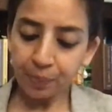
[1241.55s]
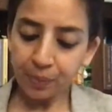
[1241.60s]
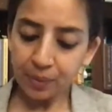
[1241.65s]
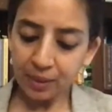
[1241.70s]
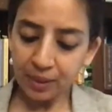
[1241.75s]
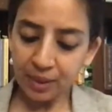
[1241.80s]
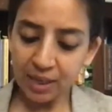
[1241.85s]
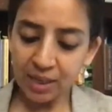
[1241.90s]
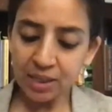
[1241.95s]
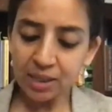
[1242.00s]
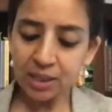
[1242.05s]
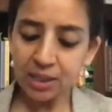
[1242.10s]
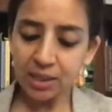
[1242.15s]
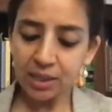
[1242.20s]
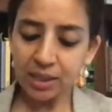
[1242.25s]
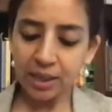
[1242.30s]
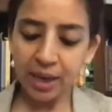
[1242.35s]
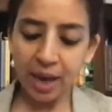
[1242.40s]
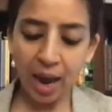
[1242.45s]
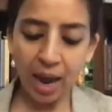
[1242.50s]
This
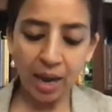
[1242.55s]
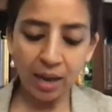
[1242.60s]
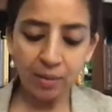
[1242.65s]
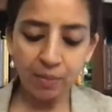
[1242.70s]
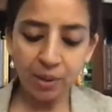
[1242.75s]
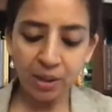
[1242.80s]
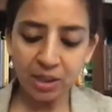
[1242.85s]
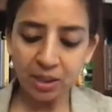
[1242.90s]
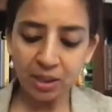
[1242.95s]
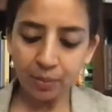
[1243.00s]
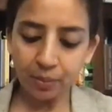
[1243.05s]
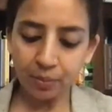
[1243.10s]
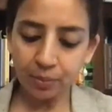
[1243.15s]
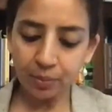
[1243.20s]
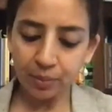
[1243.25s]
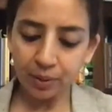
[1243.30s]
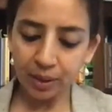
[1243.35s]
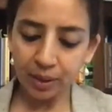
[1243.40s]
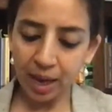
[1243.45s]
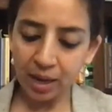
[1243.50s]
can be
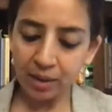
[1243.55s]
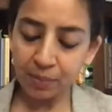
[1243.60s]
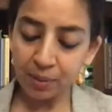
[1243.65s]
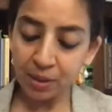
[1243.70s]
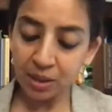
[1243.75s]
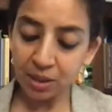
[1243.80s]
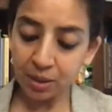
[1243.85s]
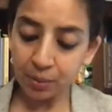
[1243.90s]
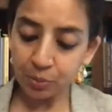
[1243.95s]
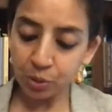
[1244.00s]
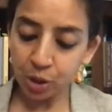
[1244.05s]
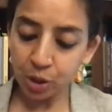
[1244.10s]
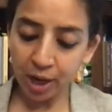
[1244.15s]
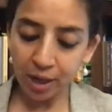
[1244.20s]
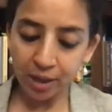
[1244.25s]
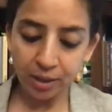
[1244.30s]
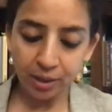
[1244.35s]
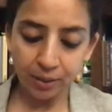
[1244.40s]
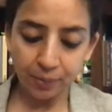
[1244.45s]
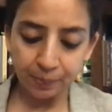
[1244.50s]

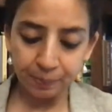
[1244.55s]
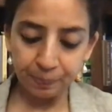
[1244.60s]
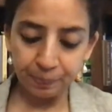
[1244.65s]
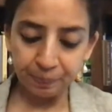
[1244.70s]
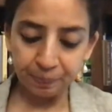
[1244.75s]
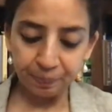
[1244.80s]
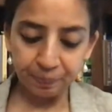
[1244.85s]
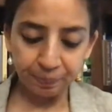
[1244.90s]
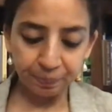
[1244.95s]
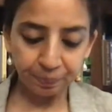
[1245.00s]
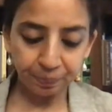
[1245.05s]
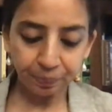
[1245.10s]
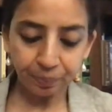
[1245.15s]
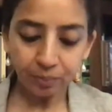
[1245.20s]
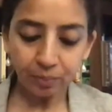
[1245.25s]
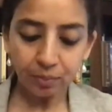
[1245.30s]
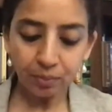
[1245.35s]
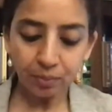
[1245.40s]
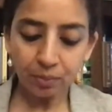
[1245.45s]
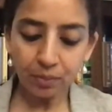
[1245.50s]
subject
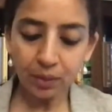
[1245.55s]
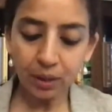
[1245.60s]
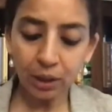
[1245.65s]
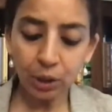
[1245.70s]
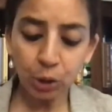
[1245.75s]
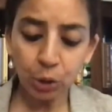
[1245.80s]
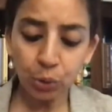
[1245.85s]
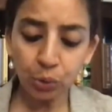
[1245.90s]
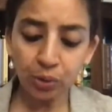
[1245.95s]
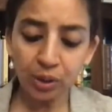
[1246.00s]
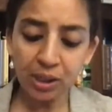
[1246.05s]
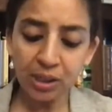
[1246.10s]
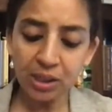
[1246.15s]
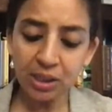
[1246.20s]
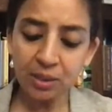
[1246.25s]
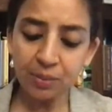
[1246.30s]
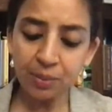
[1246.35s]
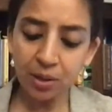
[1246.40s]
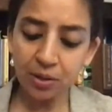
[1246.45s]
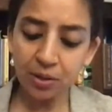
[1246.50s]
to
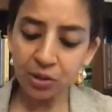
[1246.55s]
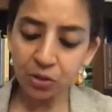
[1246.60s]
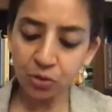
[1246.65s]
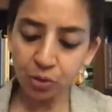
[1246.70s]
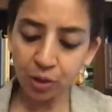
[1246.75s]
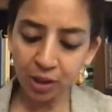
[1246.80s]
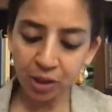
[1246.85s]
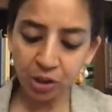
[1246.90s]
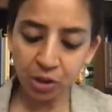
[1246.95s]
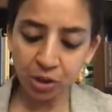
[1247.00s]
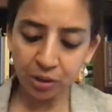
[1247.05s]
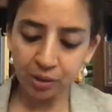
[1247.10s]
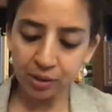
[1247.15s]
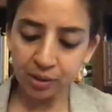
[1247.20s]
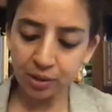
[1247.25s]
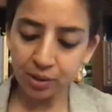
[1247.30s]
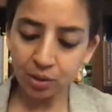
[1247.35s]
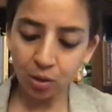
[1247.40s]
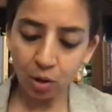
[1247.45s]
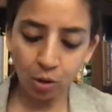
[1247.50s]
reasonable
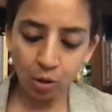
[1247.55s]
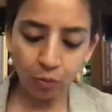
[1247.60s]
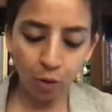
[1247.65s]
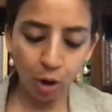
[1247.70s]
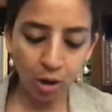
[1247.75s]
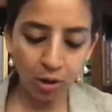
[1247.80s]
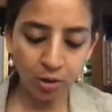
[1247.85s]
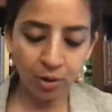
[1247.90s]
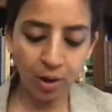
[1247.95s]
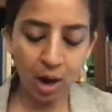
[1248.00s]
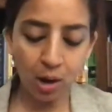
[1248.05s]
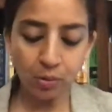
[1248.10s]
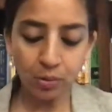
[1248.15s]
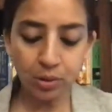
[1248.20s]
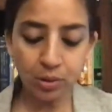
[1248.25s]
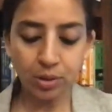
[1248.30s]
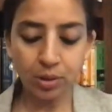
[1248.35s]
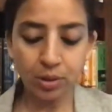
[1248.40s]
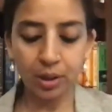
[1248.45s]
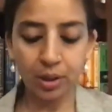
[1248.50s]
restrictions. On what
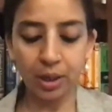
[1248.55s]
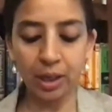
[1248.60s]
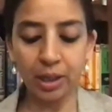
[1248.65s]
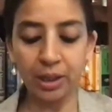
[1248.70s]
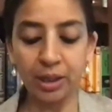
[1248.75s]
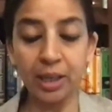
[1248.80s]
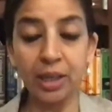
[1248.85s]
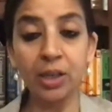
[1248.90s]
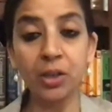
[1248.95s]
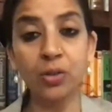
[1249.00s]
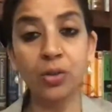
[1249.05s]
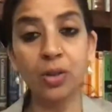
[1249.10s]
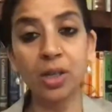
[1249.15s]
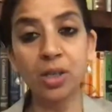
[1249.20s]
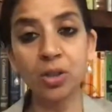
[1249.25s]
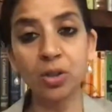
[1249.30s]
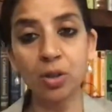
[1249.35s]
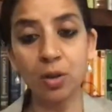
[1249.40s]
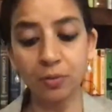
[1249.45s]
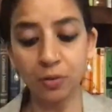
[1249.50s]
grounds? In the
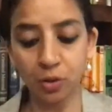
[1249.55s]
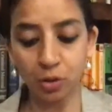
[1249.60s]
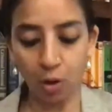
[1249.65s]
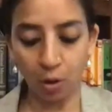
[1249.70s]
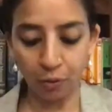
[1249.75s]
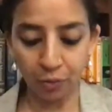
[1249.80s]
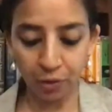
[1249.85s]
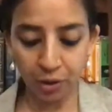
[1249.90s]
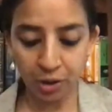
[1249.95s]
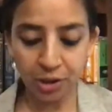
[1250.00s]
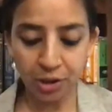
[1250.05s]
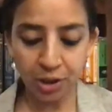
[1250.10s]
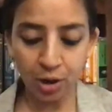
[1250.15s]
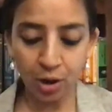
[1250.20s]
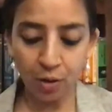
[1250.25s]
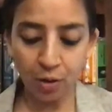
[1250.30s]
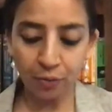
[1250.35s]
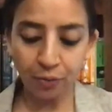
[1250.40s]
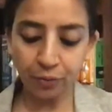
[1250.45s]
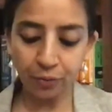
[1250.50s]
interests of sovereignty
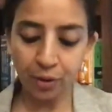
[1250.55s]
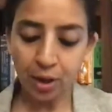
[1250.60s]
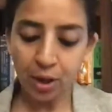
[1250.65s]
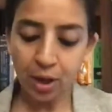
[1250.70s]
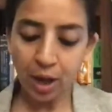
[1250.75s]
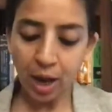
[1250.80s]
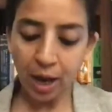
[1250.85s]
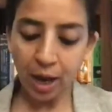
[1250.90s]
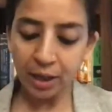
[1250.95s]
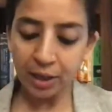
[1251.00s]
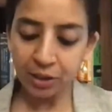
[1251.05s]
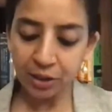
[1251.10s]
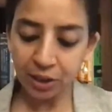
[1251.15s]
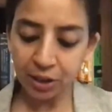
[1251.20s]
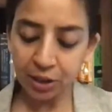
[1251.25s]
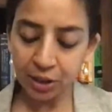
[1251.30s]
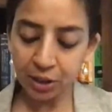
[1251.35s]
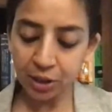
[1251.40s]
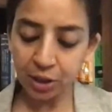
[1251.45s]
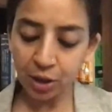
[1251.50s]
of and
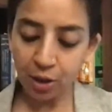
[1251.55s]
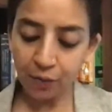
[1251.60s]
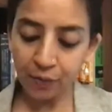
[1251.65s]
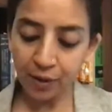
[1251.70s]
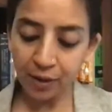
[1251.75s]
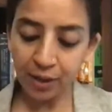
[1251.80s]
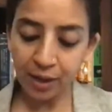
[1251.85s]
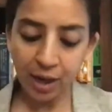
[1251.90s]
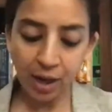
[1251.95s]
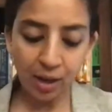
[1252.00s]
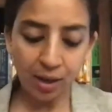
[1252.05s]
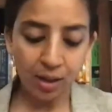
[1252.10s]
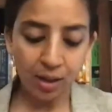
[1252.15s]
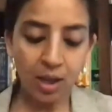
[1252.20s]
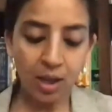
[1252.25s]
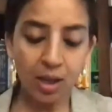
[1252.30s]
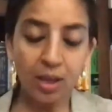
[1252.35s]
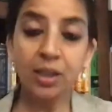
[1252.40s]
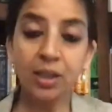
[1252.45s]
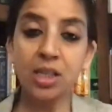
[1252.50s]
integrity of India,
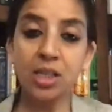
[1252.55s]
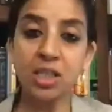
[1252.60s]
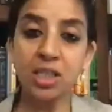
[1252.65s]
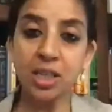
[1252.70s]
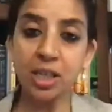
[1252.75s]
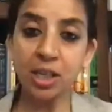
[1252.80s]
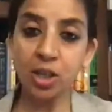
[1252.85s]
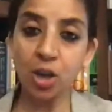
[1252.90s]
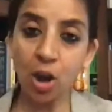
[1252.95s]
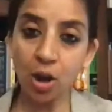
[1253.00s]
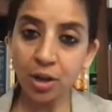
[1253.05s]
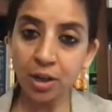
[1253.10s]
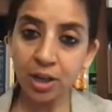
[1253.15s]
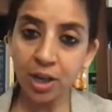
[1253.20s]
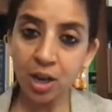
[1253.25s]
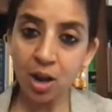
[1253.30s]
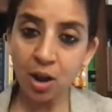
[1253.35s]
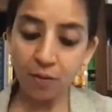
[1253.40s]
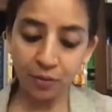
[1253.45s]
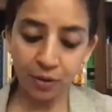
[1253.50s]
the
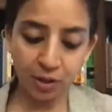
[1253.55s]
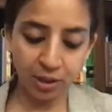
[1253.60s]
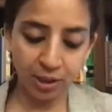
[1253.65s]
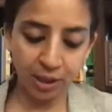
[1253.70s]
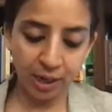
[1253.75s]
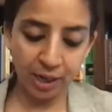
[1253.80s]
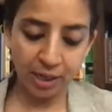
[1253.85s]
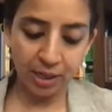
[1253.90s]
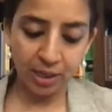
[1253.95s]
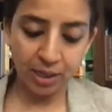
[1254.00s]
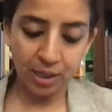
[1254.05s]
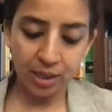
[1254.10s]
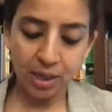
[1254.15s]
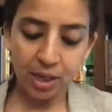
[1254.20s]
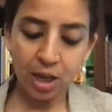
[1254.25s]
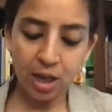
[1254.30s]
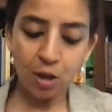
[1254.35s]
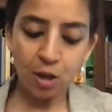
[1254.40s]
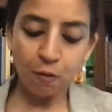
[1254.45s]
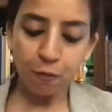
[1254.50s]
security of the state,
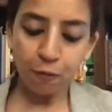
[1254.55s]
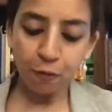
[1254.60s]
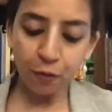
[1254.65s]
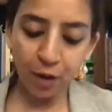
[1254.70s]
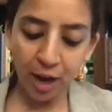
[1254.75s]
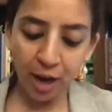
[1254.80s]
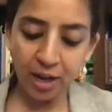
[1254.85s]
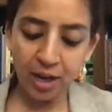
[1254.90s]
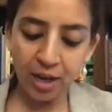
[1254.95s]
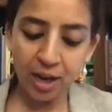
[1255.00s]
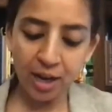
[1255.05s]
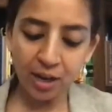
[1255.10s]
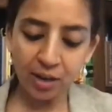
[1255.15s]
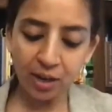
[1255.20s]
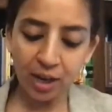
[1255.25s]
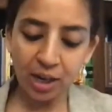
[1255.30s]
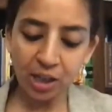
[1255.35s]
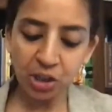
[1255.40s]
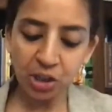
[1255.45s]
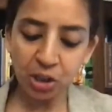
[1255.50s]
friendly
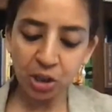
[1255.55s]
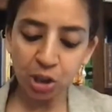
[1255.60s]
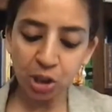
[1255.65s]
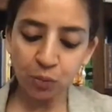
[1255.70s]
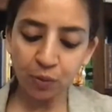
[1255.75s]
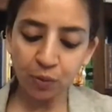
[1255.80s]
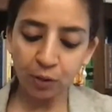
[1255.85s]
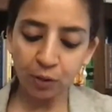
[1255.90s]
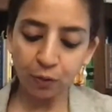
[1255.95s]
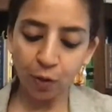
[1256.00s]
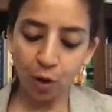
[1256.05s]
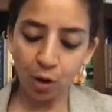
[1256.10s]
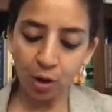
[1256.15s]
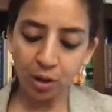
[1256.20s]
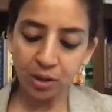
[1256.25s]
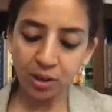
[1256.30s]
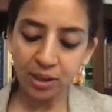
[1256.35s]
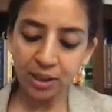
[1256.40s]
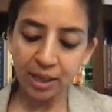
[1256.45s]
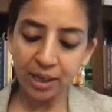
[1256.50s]
relations with
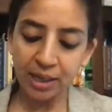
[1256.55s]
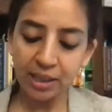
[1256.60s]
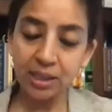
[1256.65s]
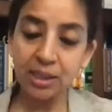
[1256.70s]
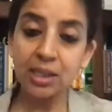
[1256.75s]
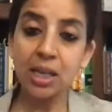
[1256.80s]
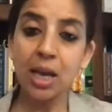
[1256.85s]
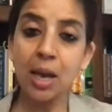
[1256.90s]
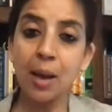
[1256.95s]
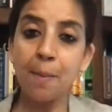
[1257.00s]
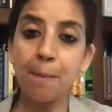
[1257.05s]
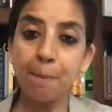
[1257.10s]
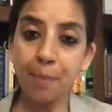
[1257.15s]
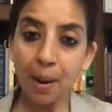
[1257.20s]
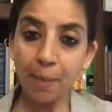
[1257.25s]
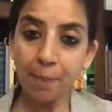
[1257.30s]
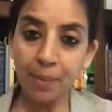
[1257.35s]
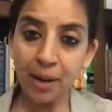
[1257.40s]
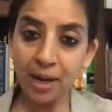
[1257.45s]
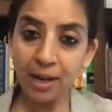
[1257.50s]
foreign states,
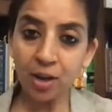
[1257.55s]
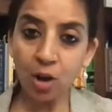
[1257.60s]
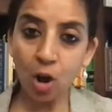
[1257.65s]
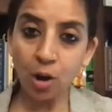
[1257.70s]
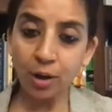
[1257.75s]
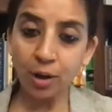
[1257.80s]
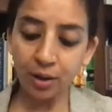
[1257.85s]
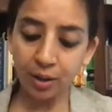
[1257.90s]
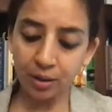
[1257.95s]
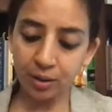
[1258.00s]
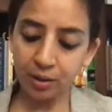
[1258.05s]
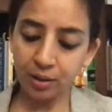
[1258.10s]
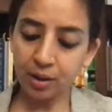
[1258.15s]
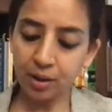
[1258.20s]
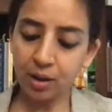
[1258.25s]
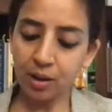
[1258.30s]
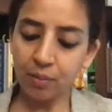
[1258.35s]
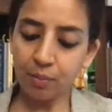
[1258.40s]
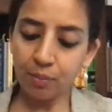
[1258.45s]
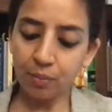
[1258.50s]
public order,
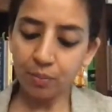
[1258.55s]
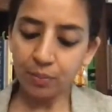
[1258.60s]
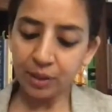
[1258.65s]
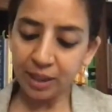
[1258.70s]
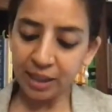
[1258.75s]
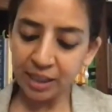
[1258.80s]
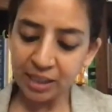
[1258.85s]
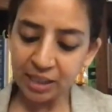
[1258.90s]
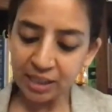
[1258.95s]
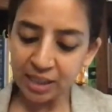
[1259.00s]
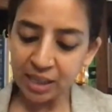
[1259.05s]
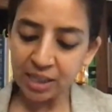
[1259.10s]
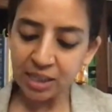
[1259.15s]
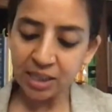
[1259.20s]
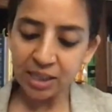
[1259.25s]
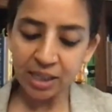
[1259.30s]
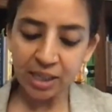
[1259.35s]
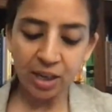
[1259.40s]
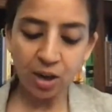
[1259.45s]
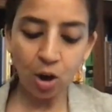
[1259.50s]

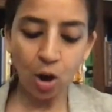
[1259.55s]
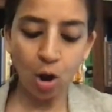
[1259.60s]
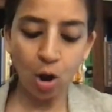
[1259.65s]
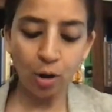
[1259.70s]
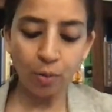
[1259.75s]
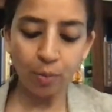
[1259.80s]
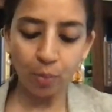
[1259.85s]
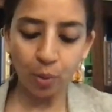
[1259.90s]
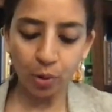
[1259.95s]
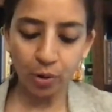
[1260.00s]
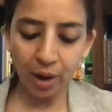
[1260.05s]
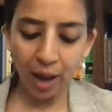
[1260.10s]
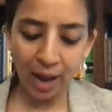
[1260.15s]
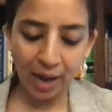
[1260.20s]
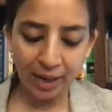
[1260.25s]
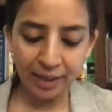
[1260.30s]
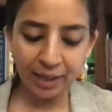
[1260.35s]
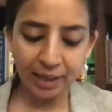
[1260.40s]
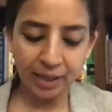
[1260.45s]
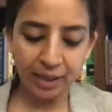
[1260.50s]
decency or
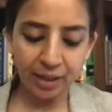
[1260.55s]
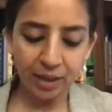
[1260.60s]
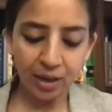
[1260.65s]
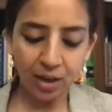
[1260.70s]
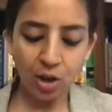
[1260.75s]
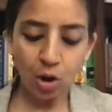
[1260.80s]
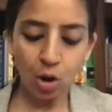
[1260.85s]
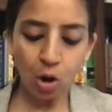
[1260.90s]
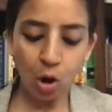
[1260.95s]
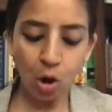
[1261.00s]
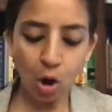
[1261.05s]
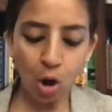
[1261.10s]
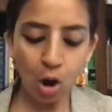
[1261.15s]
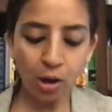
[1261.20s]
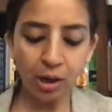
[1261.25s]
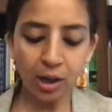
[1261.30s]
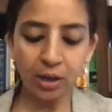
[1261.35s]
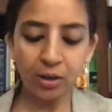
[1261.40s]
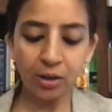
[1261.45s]
morality, or in